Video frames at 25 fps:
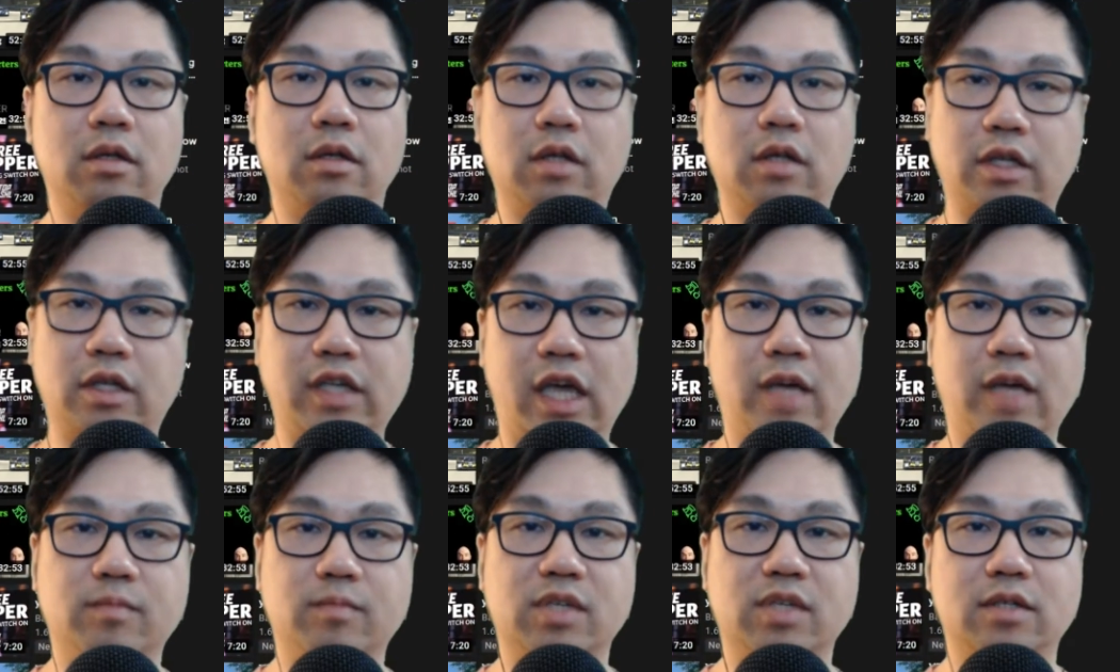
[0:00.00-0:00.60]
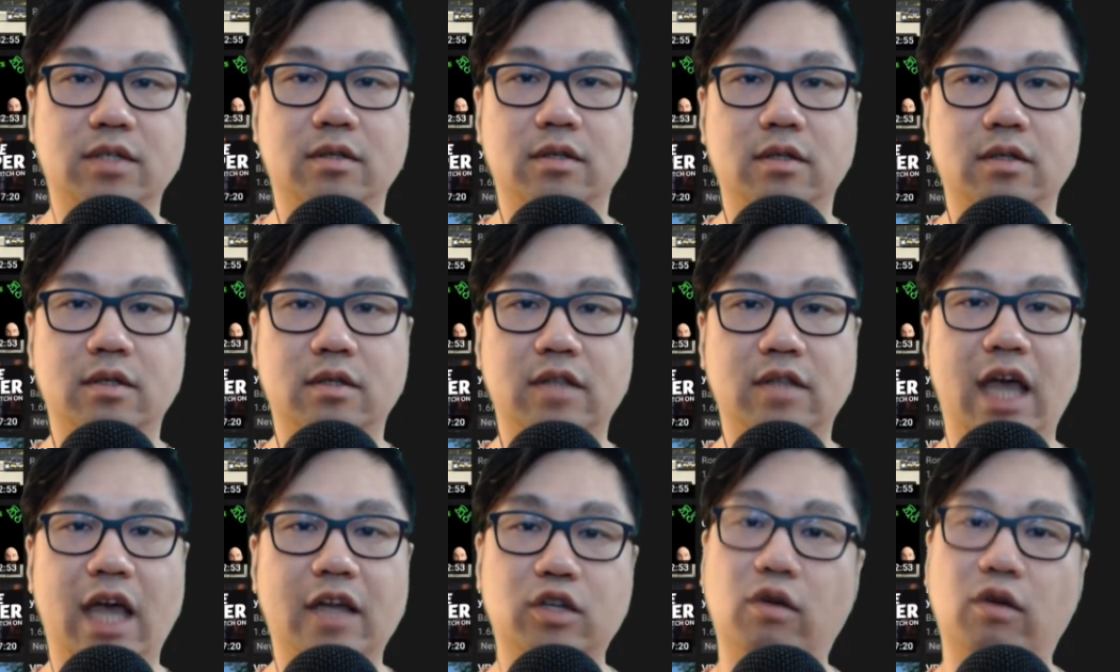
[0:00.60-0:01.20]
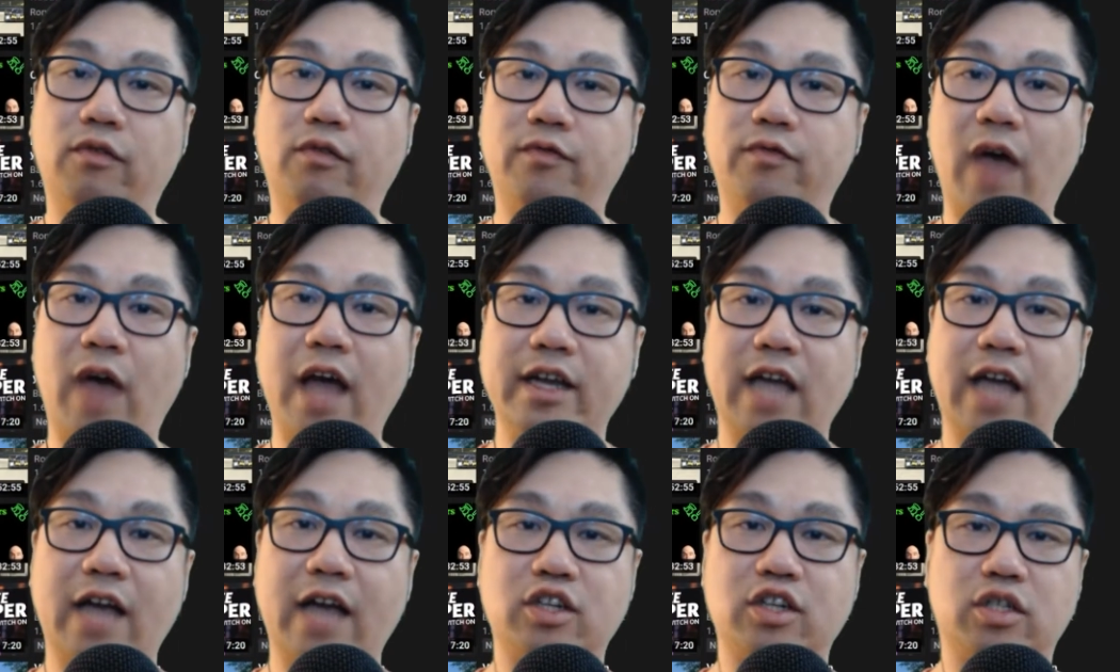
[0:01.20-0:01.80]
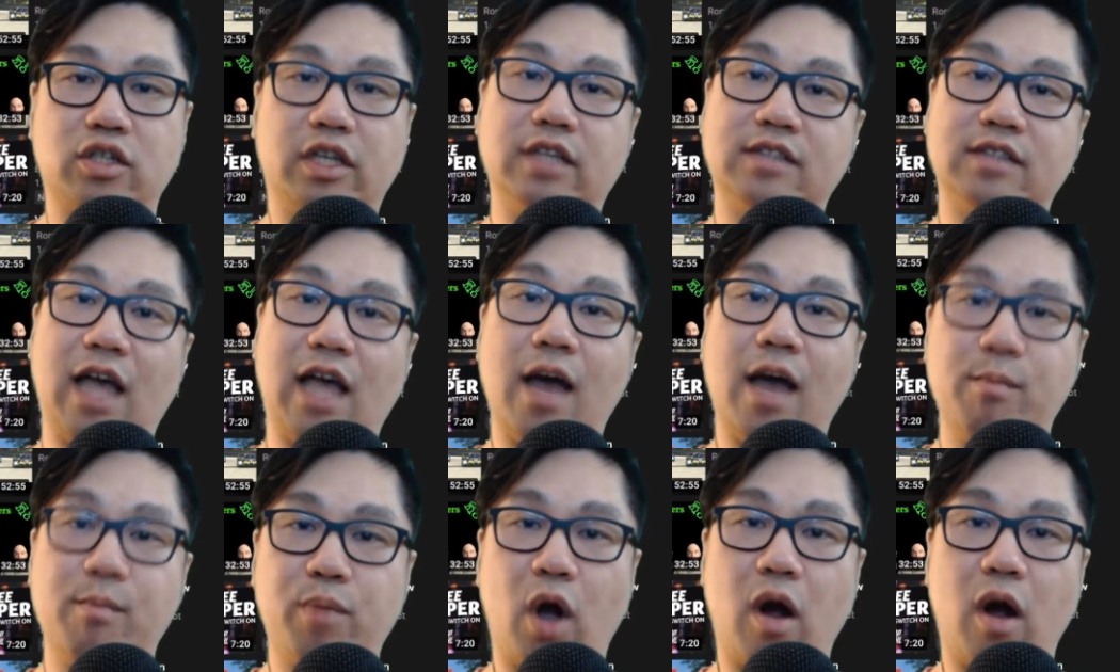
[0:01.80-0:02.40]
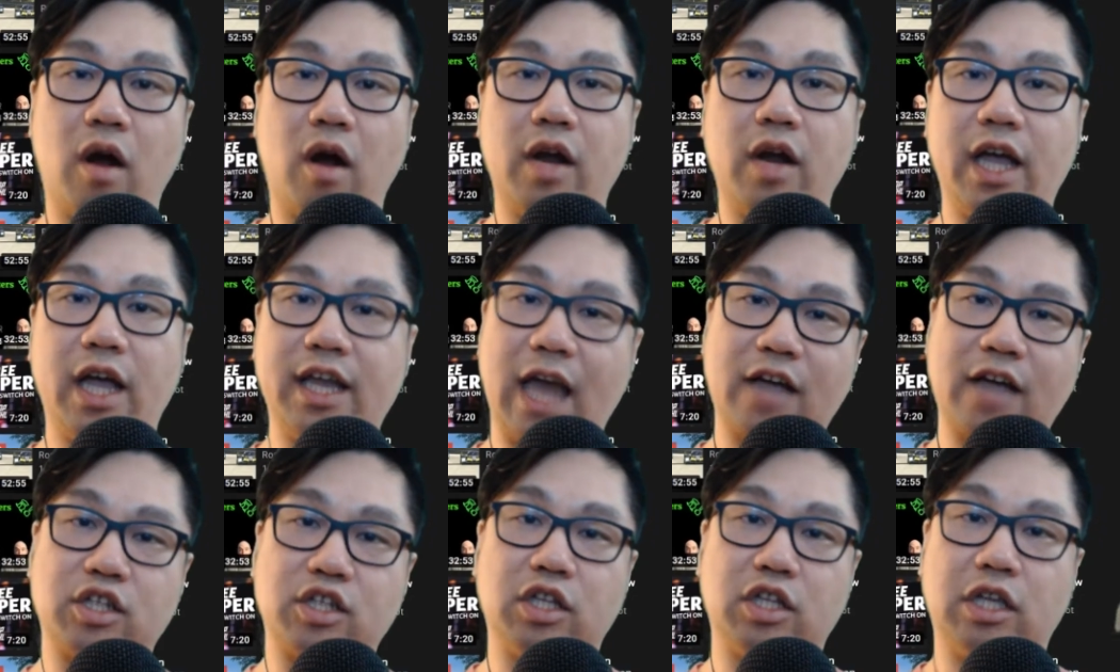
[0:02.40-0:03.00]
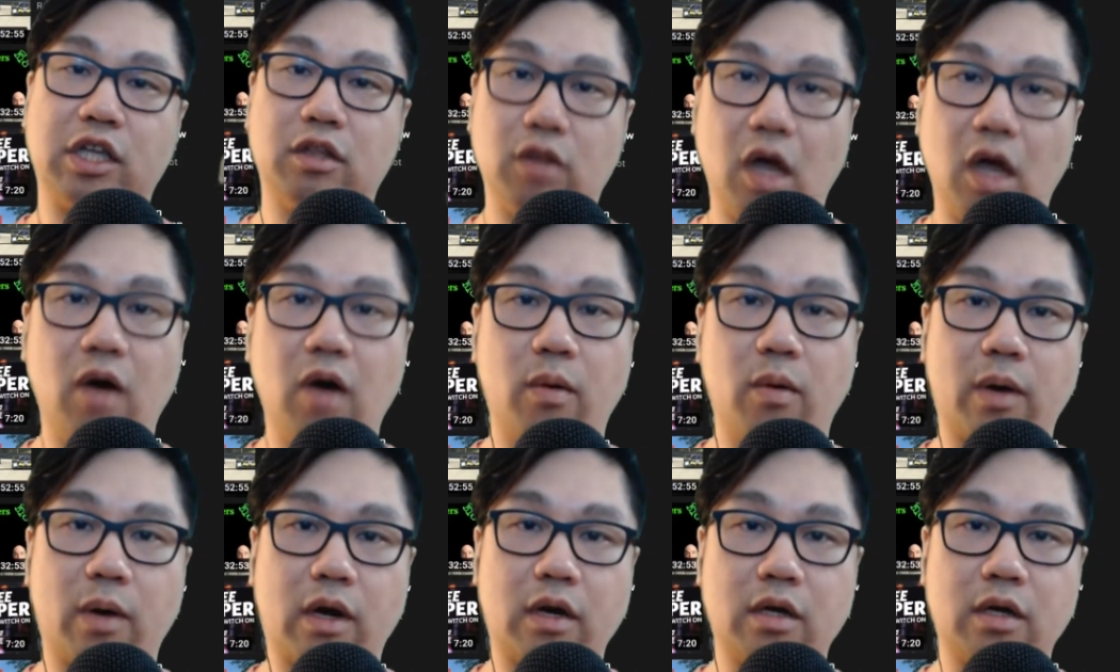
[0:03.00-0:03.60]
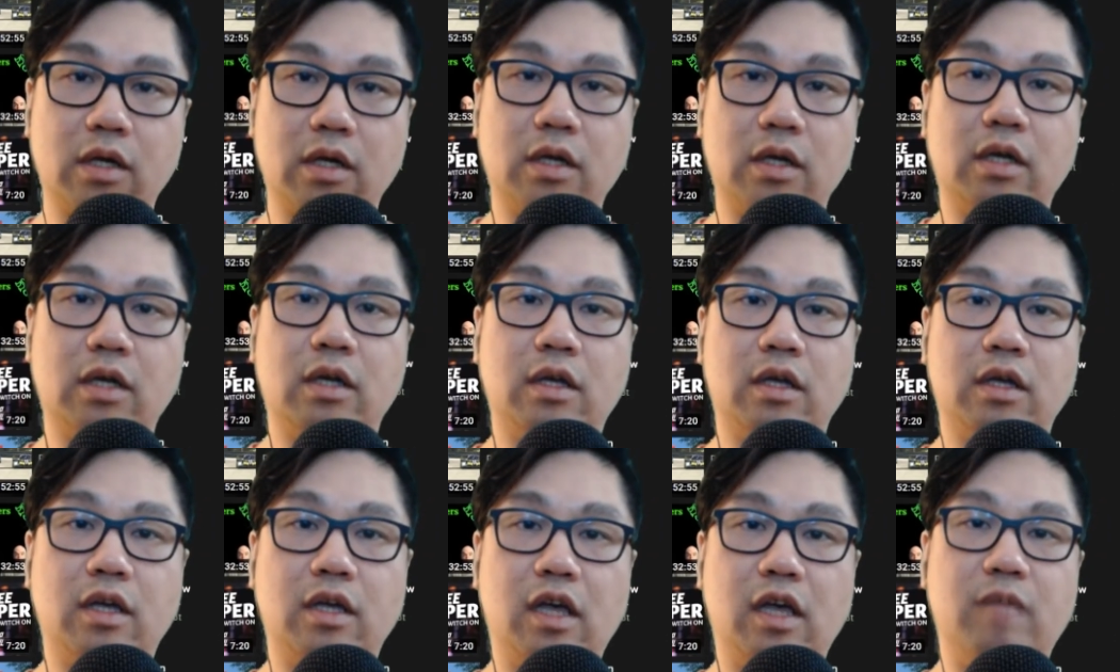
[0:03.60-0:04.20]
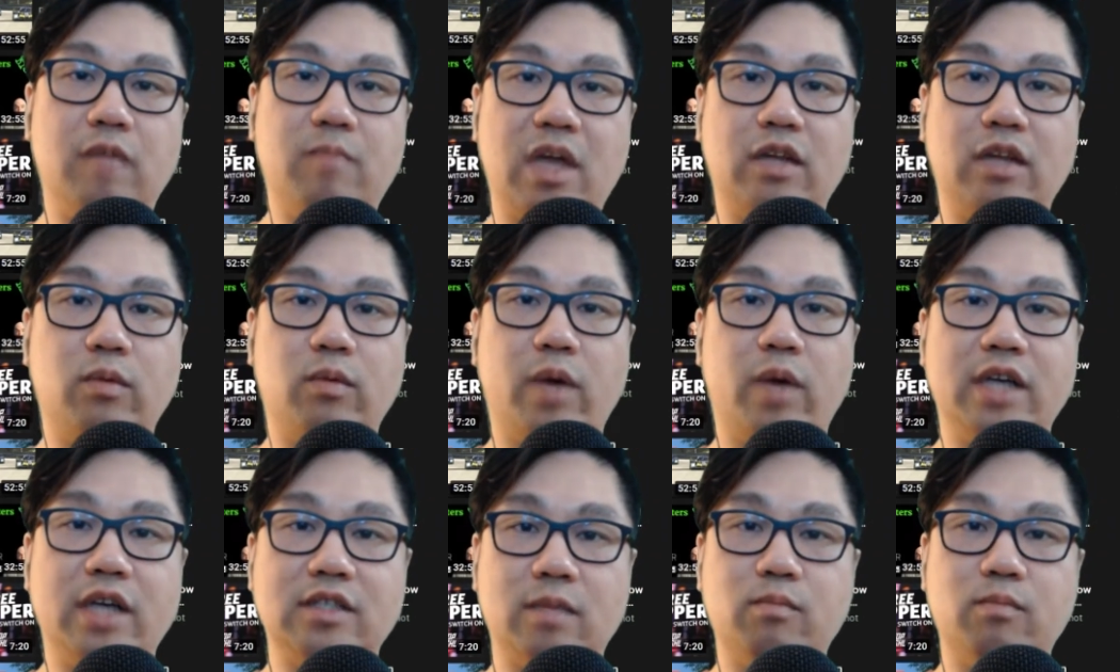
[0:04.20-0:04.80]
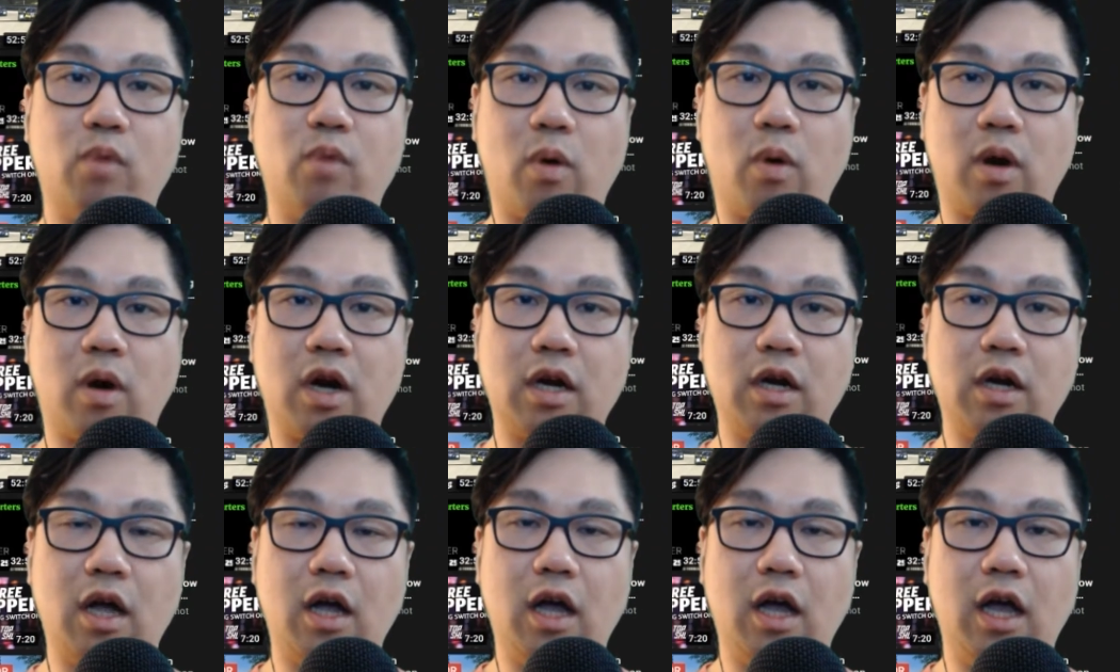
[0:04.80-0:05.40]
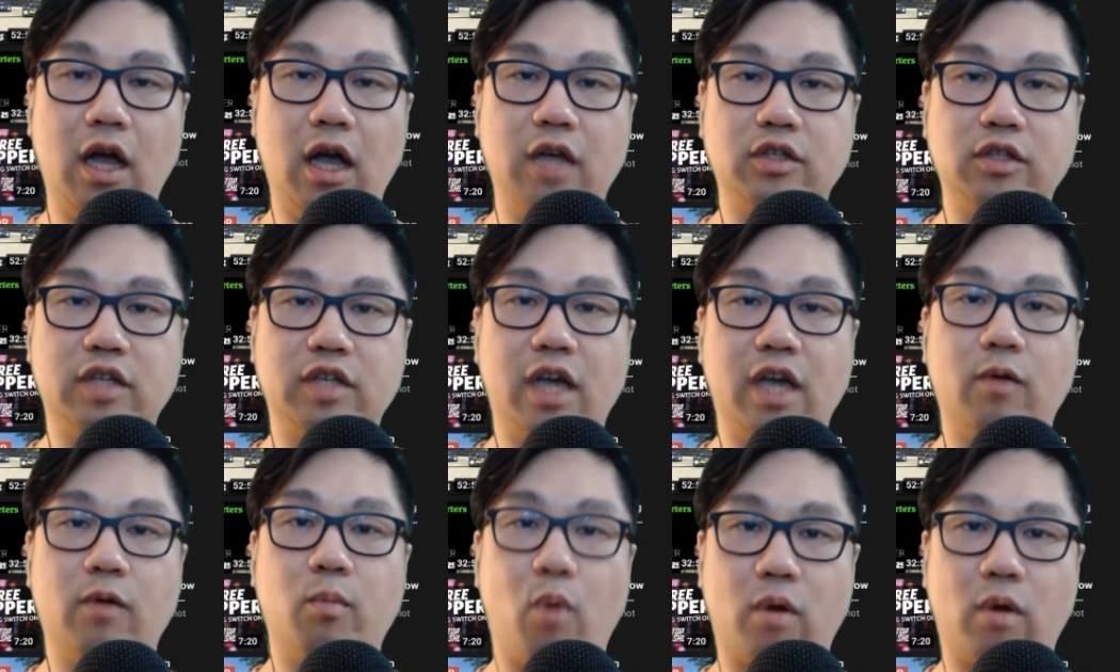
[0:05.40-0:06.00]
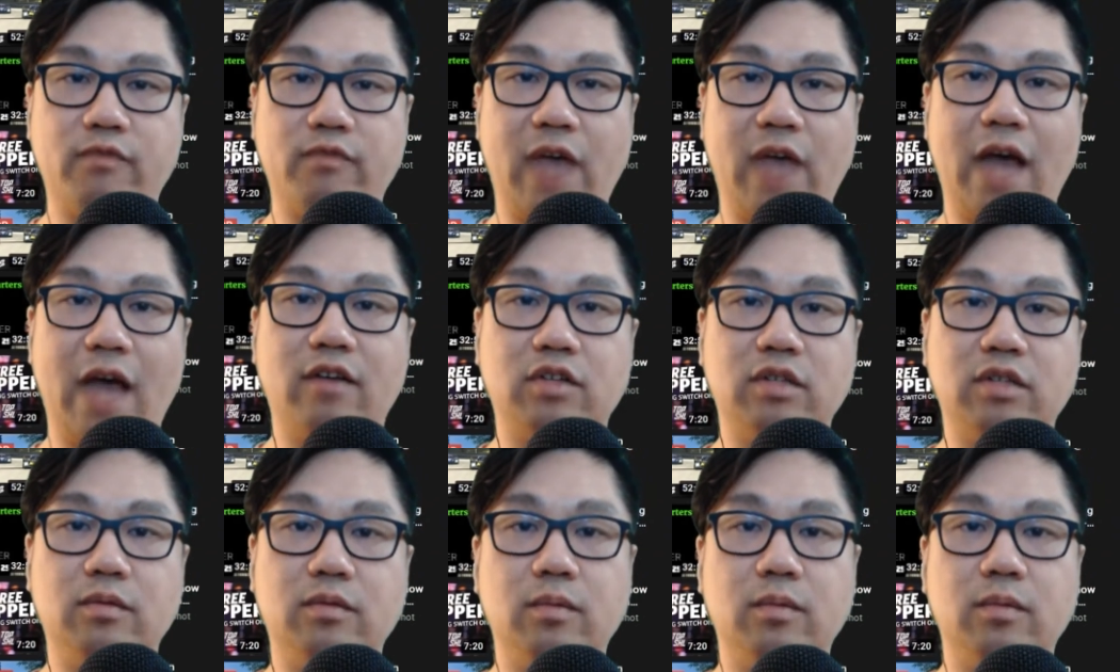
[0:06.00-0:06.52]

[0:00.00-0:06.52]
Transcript: games. That you'll find actually it's on par and actually lower in many ways, and more you get more value